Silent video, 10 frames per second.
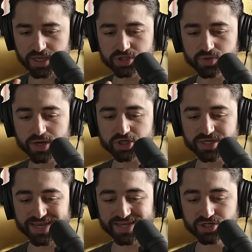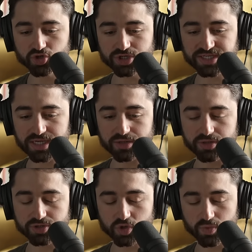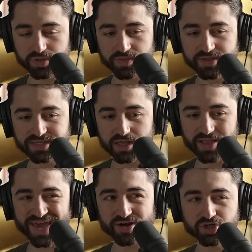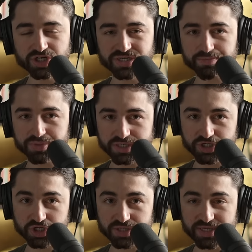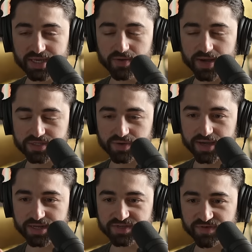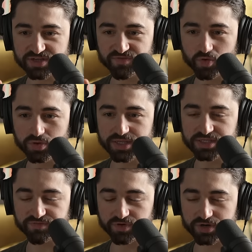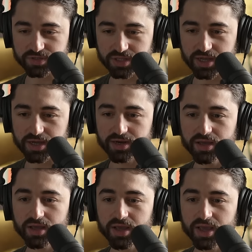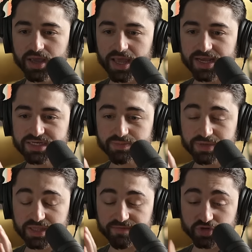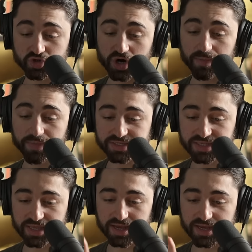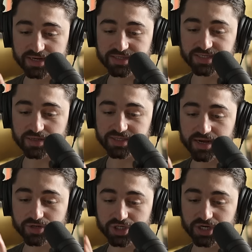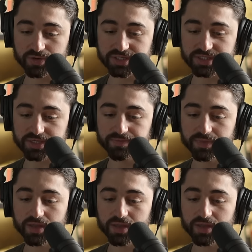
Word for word: is you actually get intracellular, so within the cell, energy depletion. The ketohexokinase phosphorylates the fructose a lot, and ATP levels drop. That's that kind of cell's energy currency.